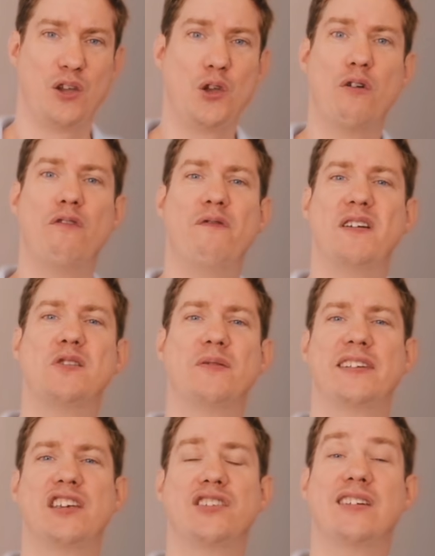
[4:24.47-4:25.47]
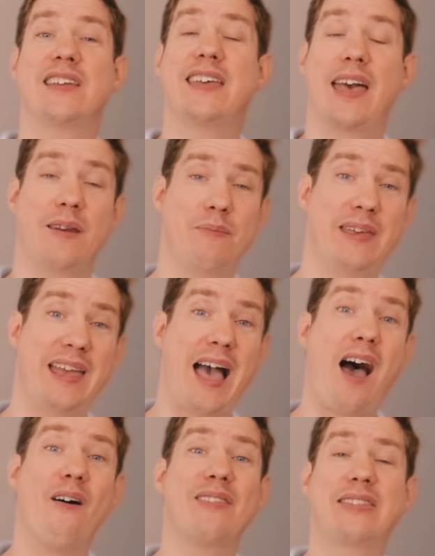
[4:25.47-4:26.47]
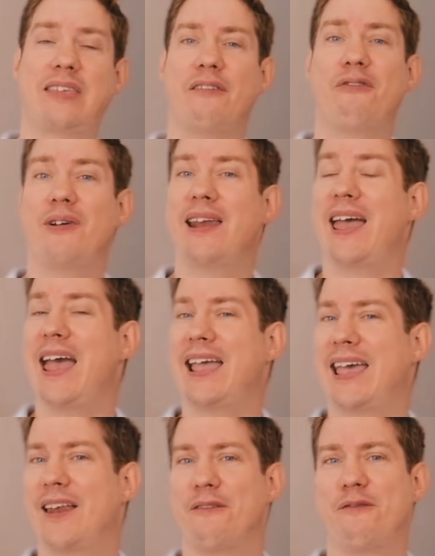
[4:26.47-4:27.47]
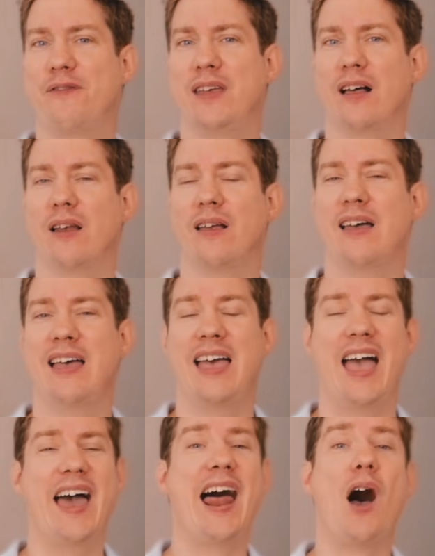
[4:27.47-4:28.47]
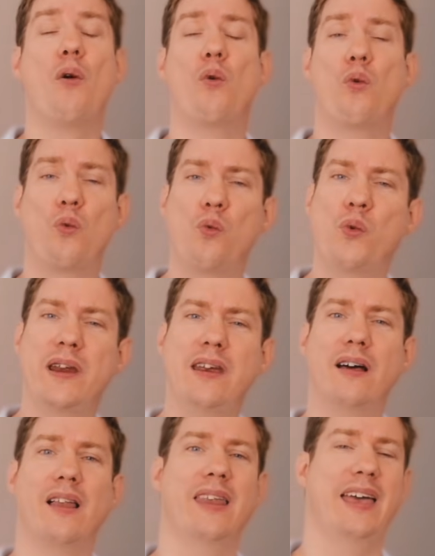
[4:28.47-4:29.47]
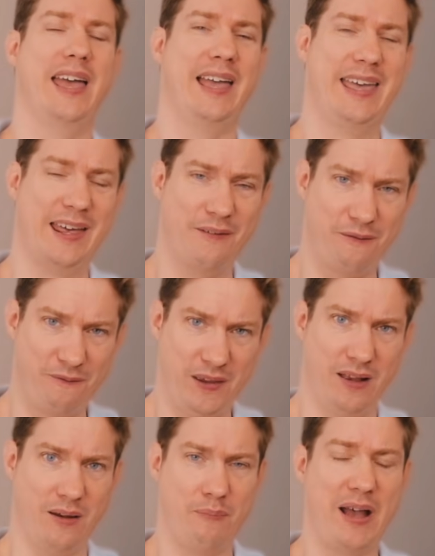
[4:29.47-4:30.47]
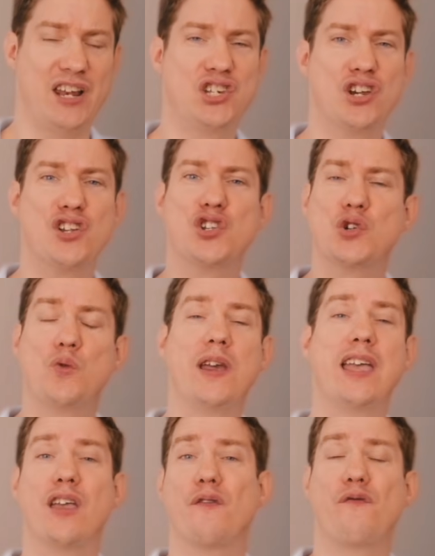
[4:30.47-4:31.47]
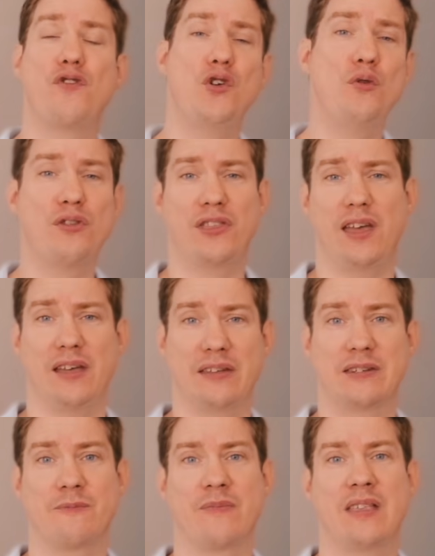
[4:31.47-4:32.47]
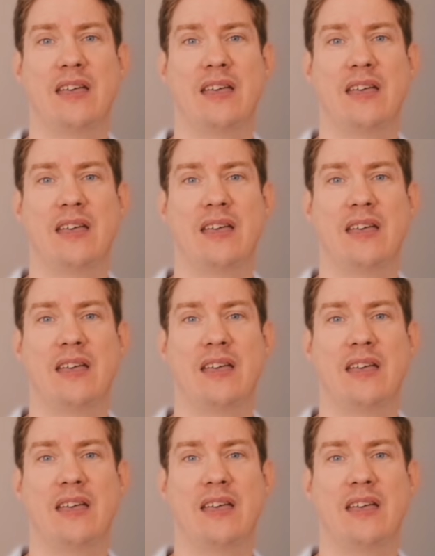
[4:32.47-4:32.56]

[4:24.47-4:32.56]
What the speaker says: your visualization can be, how different it can feel, and how real it can feel by just tweaking a few things.